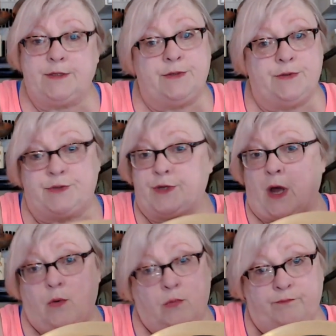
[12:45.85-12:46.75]

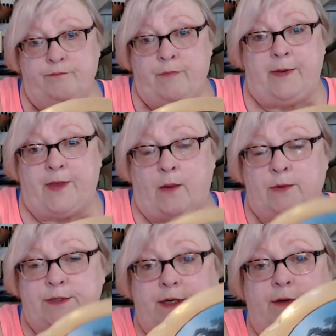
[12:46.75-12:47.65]
so Maybe that
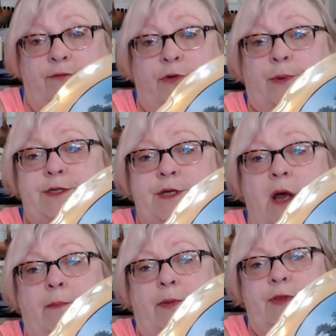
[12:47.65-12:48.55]
was an influence,
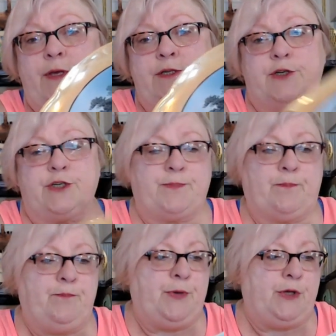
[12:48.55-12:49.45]
but these are just
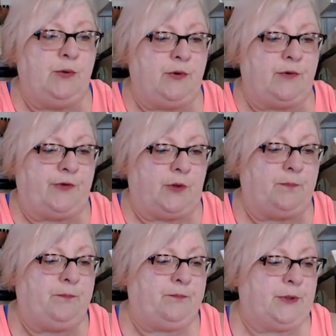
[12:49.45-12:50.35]
beautiful
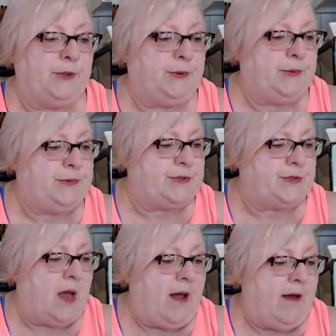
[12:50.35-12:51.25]
blues.
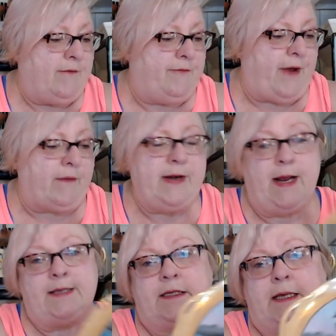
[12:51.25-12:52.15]
Very
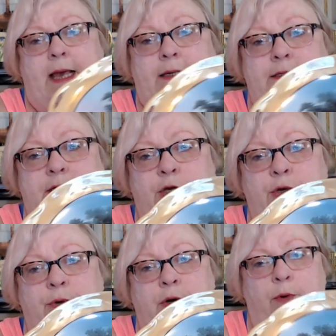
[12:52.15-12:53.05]
nicely
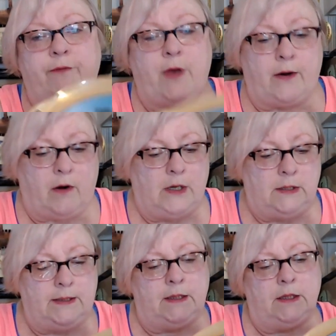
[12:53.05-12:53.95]
executed. We've got our
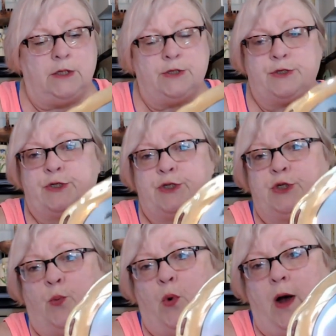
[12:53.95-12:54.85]
little
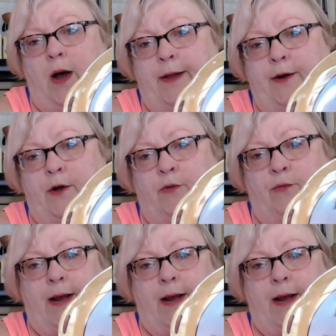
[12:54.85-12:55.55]
swan right